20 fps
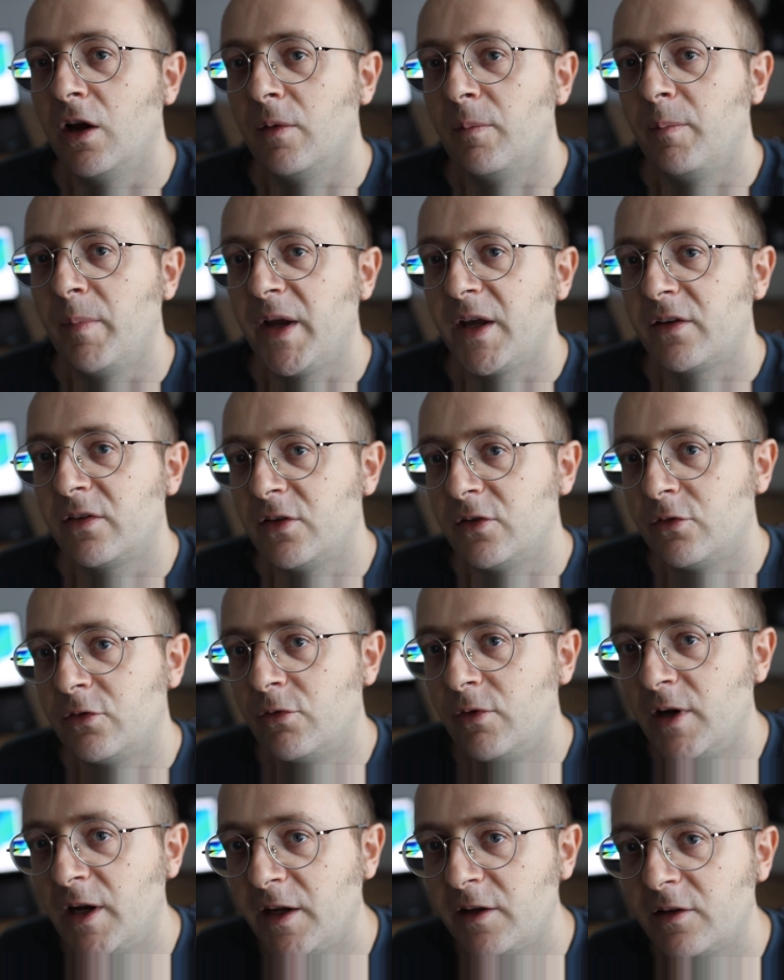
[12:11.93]
makes it
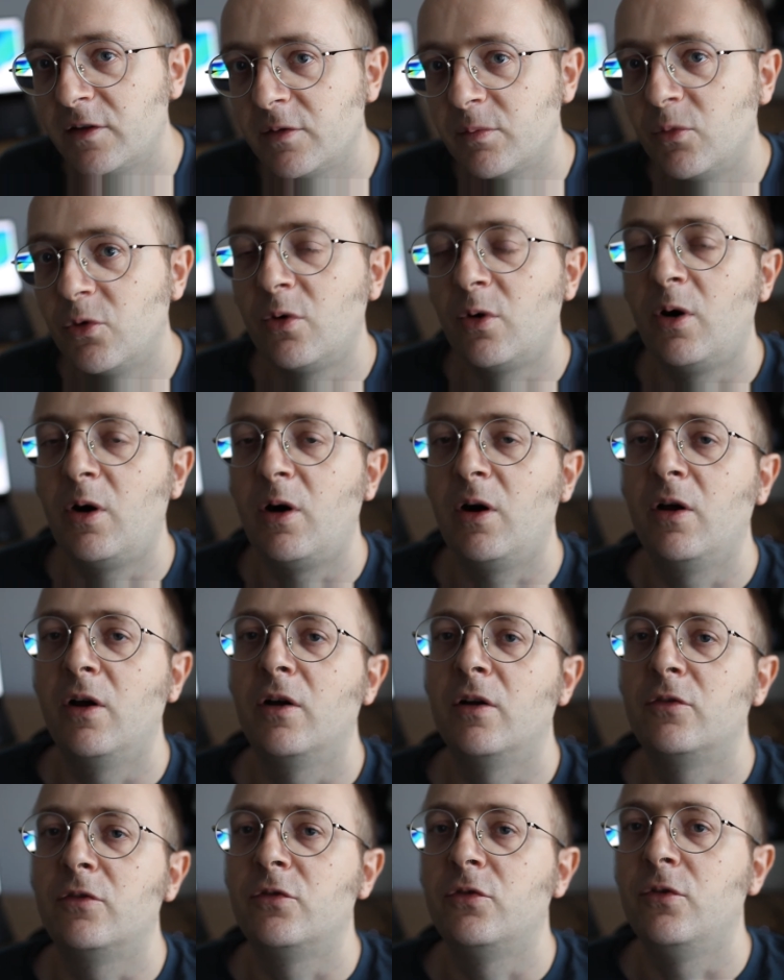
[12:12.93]
relate more
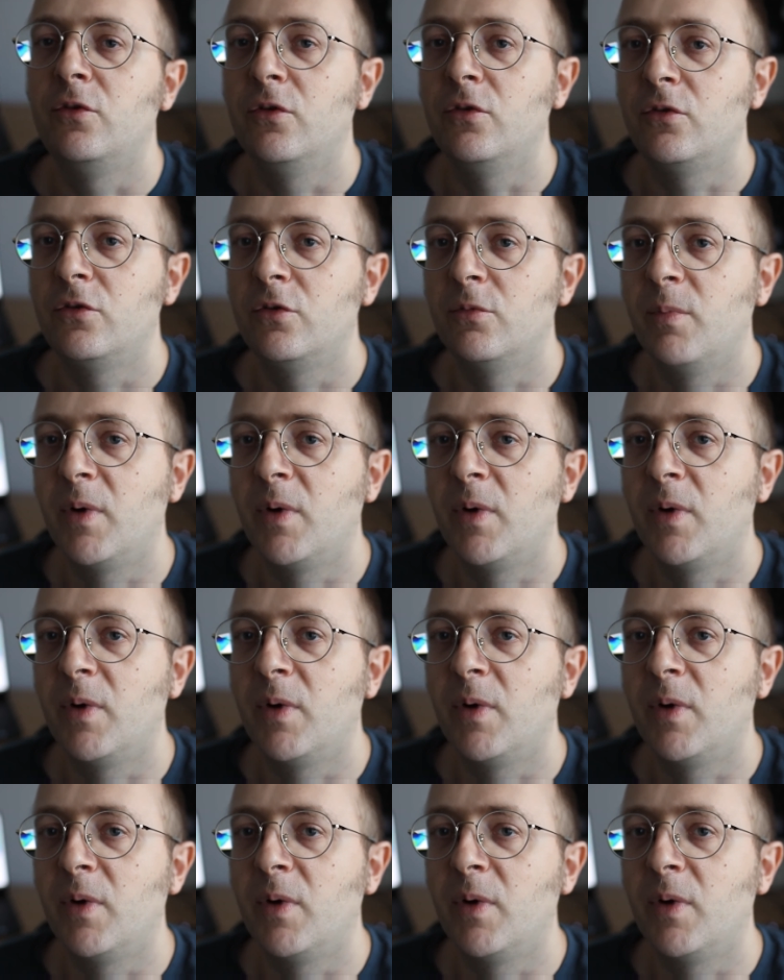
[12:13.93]
to